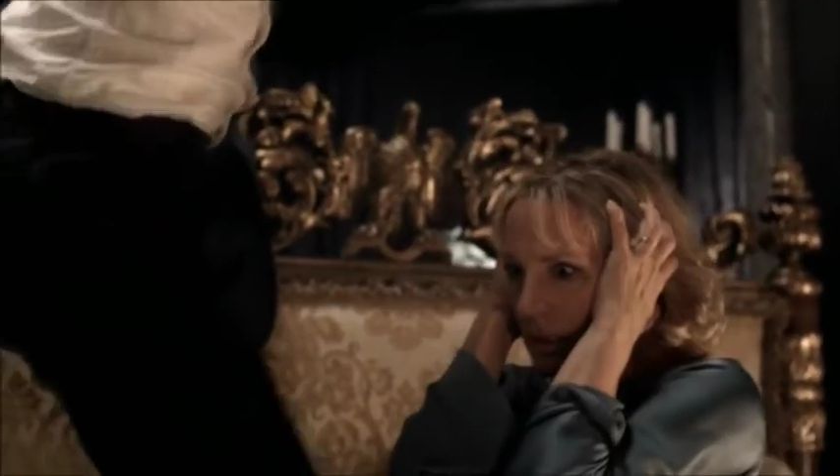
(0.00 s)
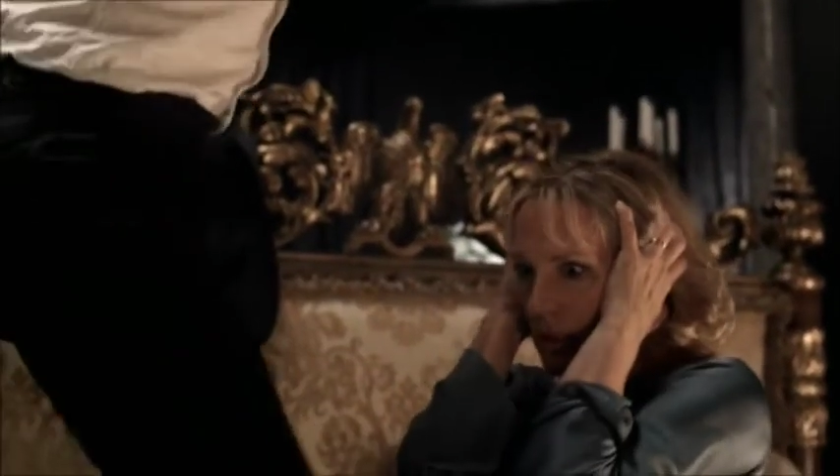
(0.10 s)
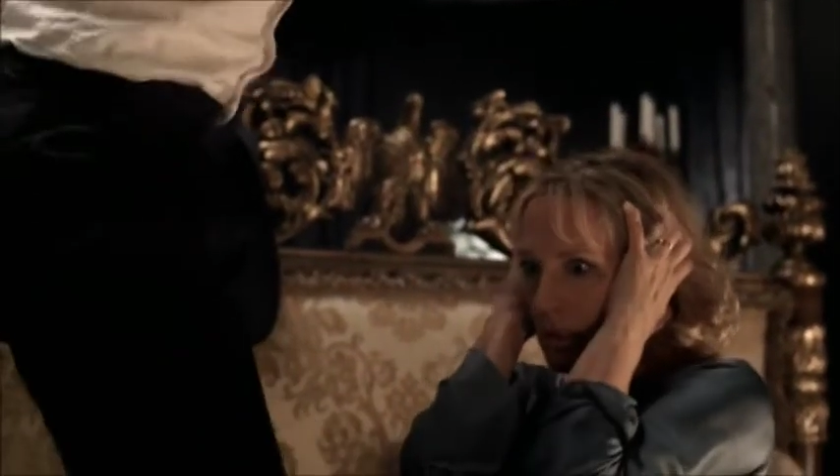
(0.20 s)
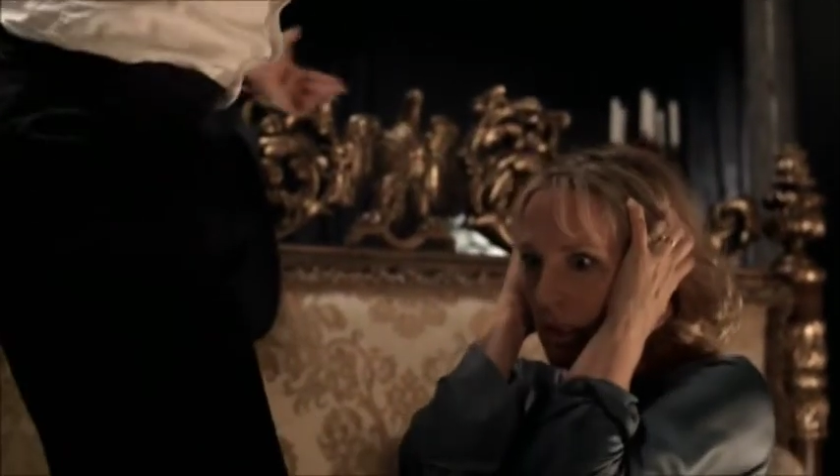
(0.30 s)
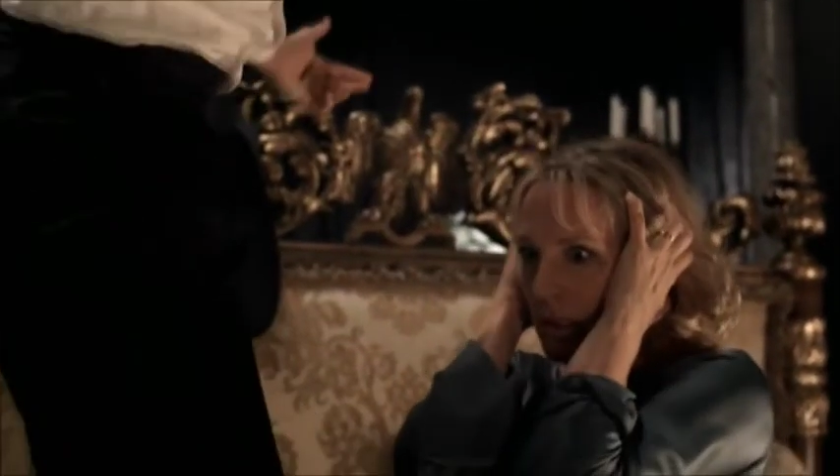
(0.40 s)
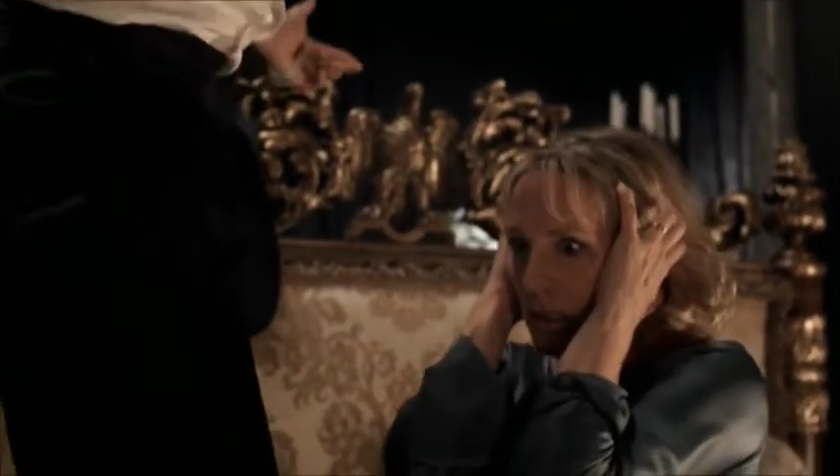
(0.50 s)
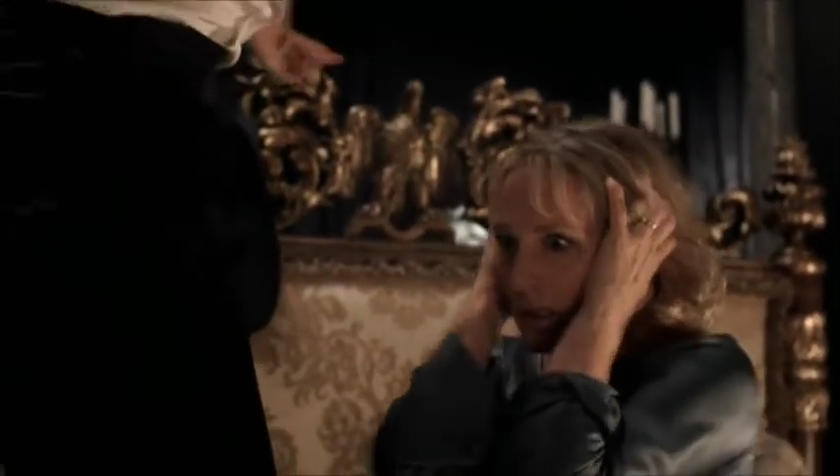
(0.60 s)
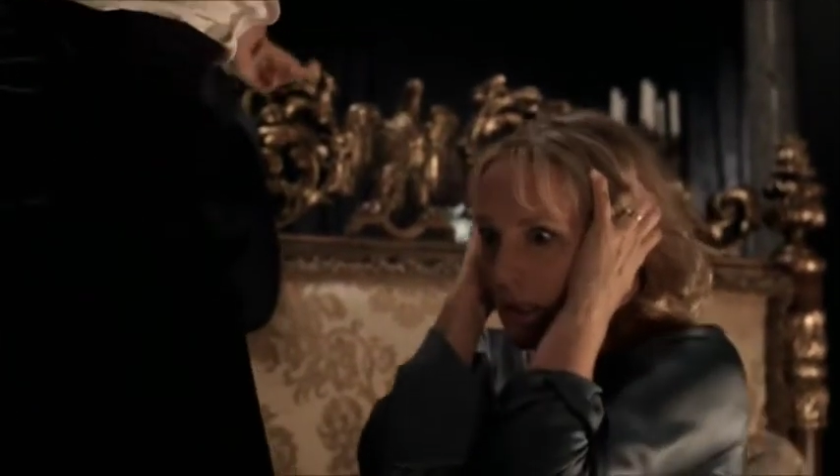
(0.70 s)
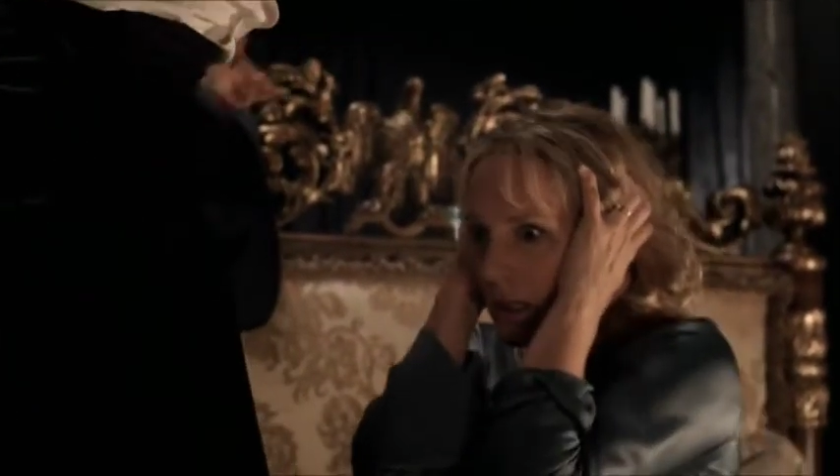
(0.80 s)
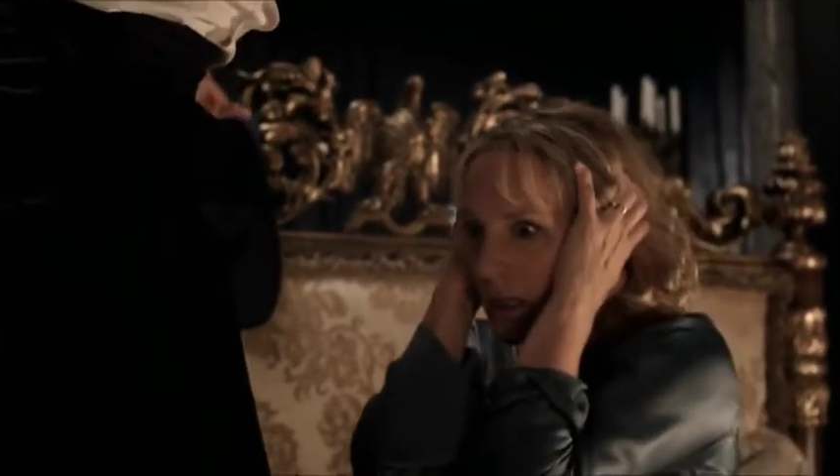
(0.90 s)

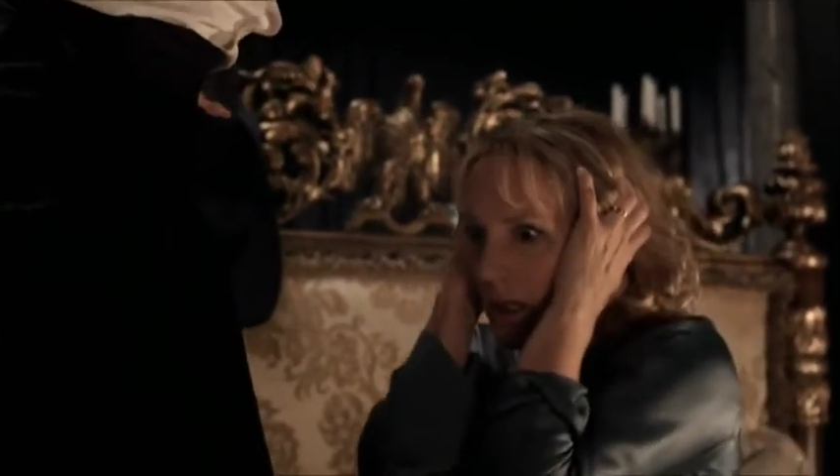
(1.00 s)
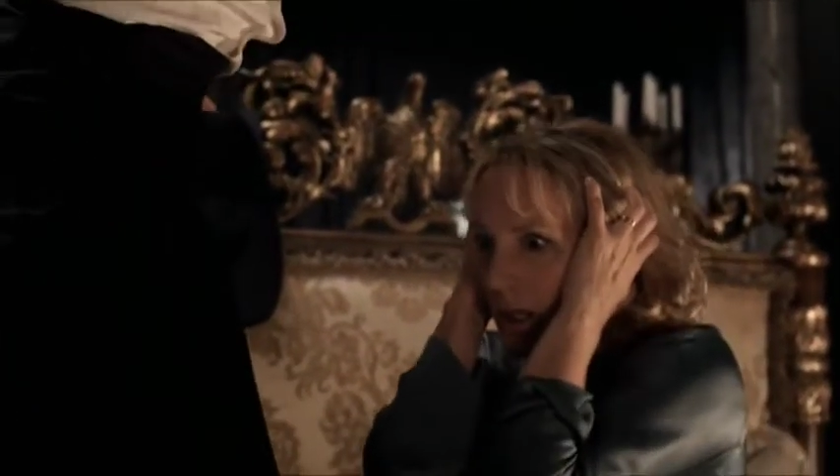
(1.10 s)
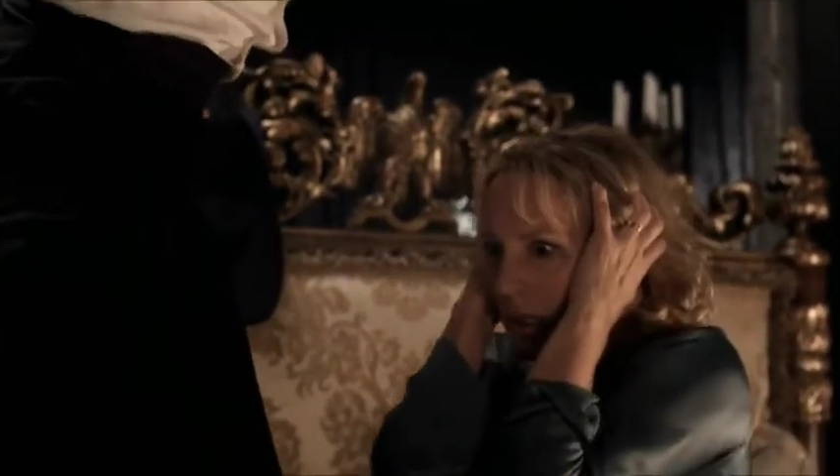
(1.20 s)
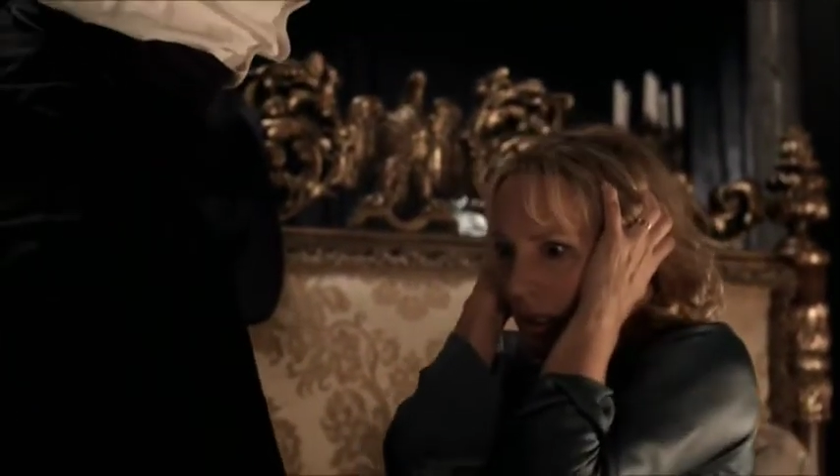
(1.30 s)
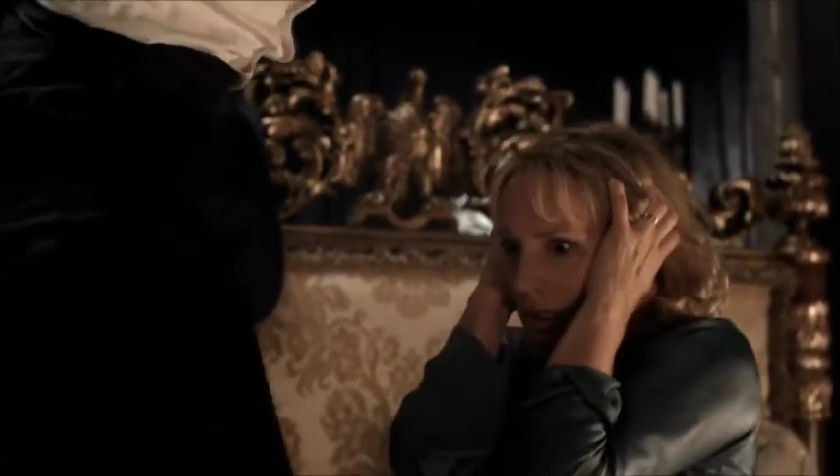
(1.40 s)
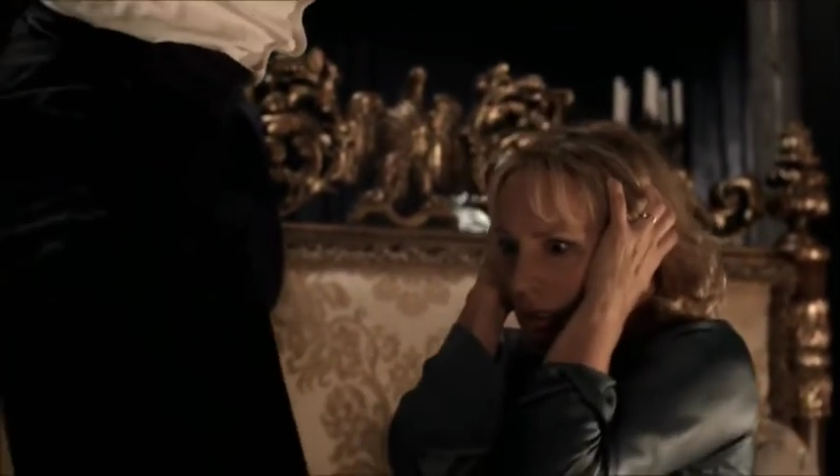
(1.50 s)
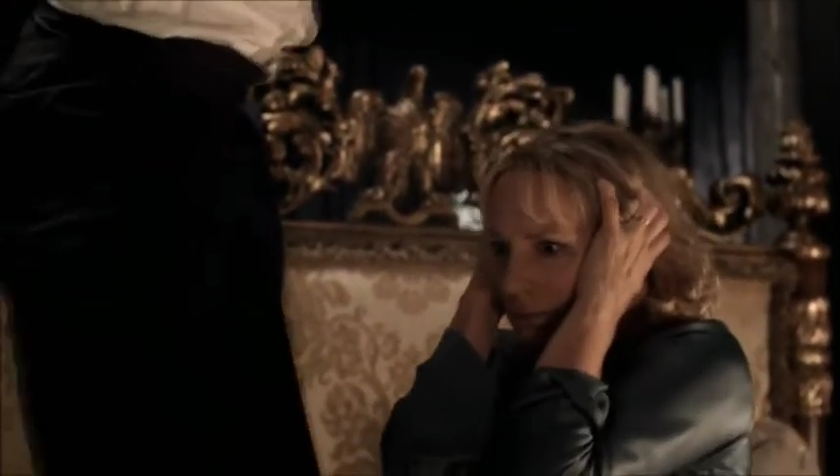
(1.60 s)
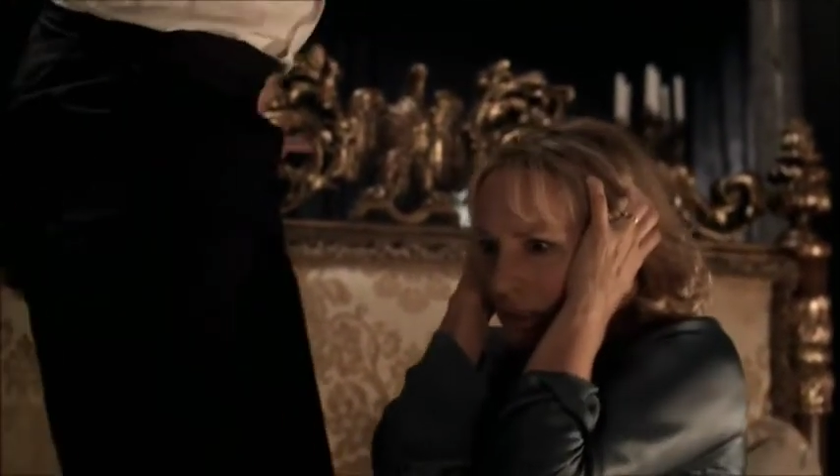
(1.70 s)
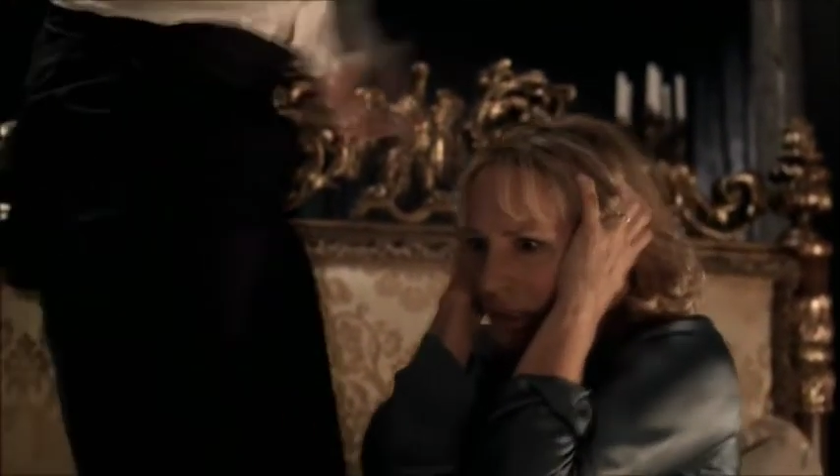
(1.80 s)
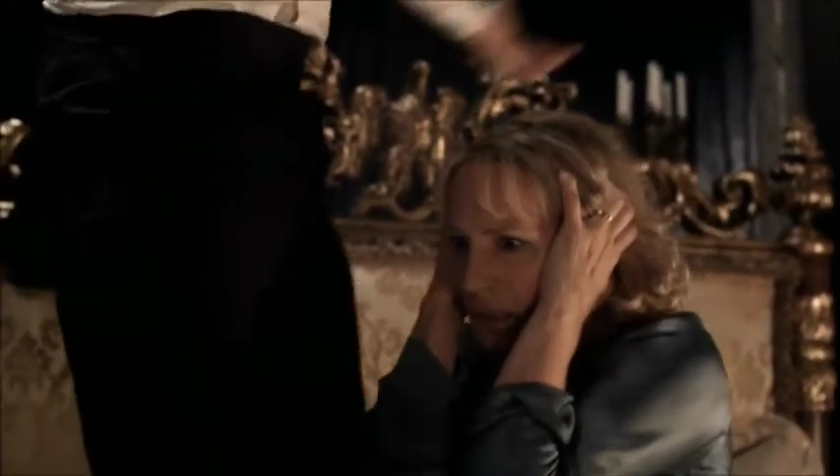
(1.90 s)
cutpurse of the
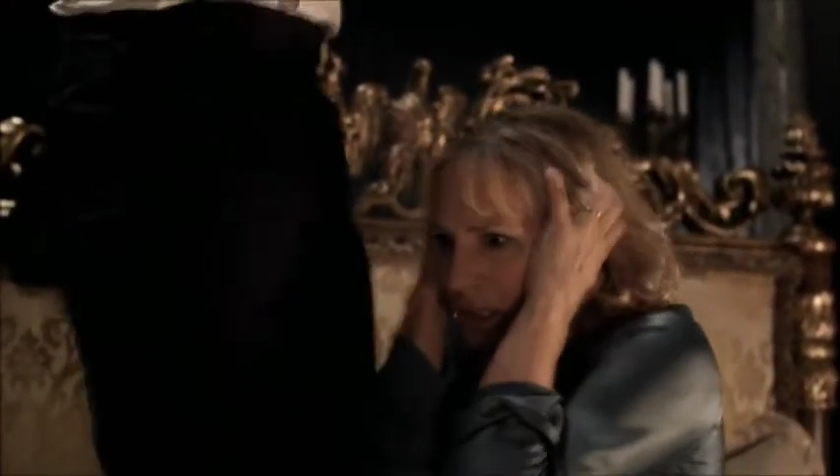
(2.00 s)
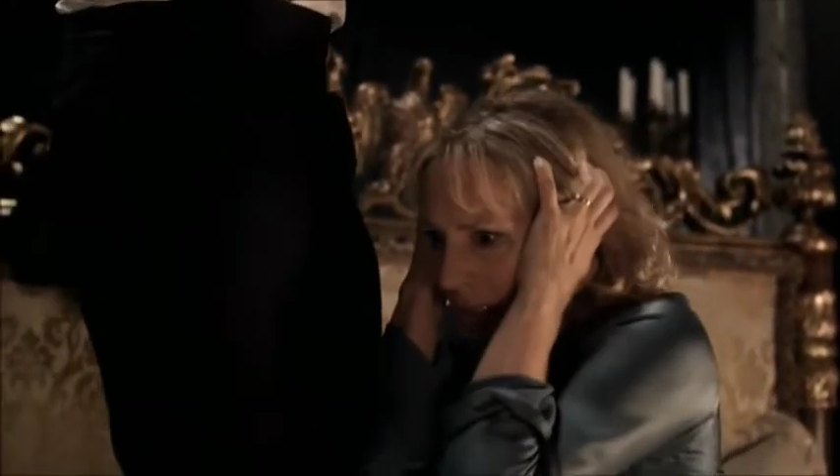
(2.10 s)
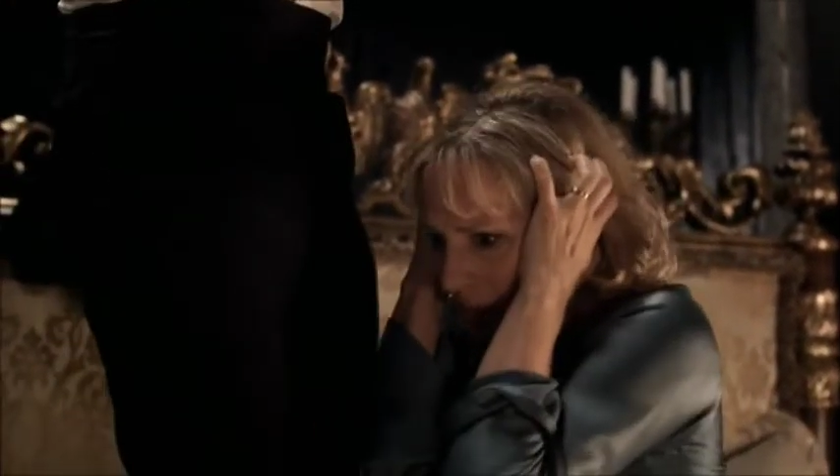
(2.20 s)
empire and the